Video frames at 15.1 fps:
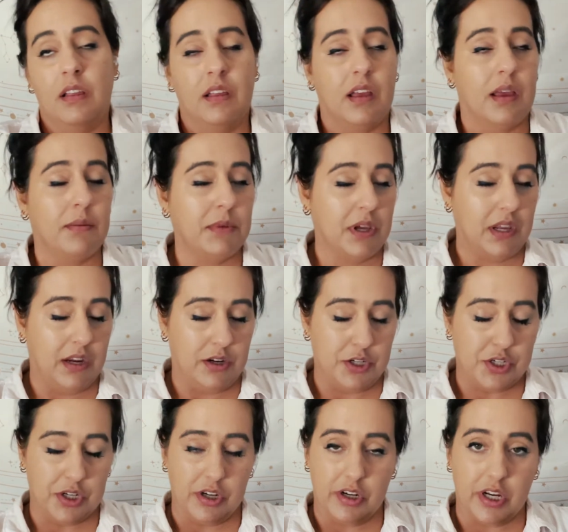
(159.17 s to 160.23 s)
I'm not here to
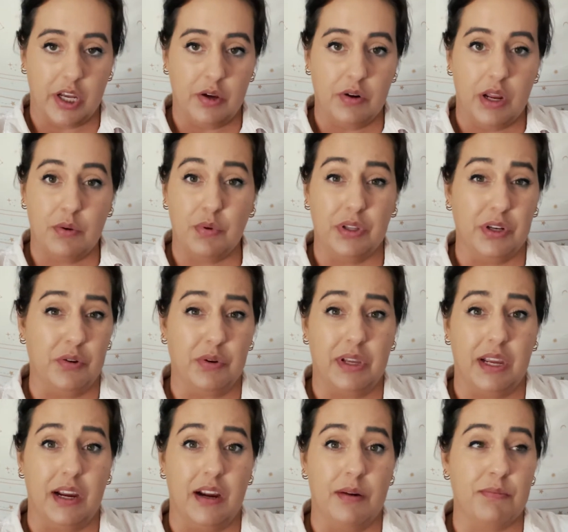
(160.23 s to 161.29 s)
sugarcoat. I really don't
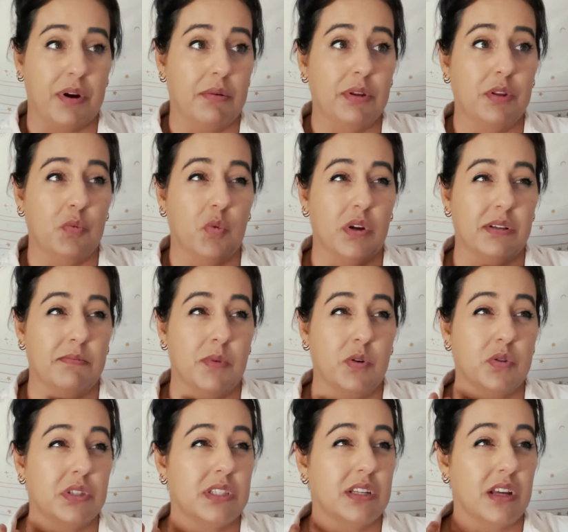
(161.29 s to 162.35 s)
care. I'm probably the one
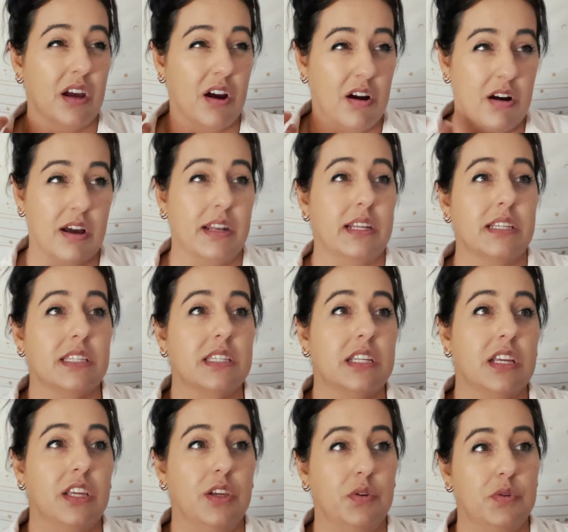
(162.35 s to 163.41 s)
most honest
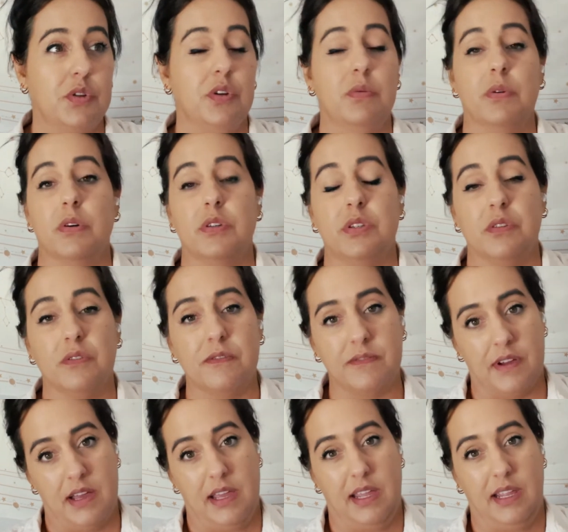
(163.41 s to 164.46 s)
YouTubers you'll
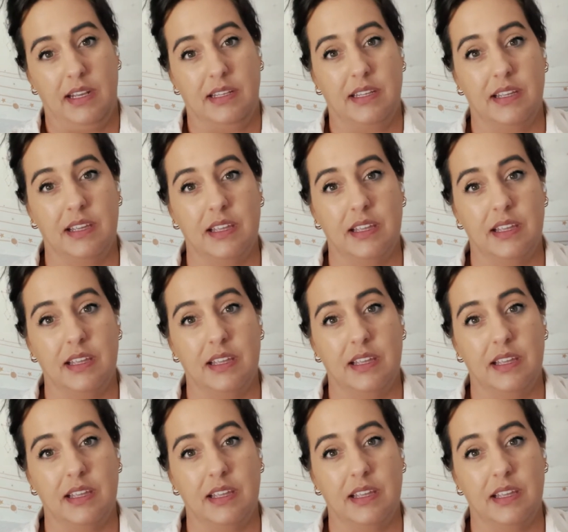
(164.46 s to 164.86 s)
find.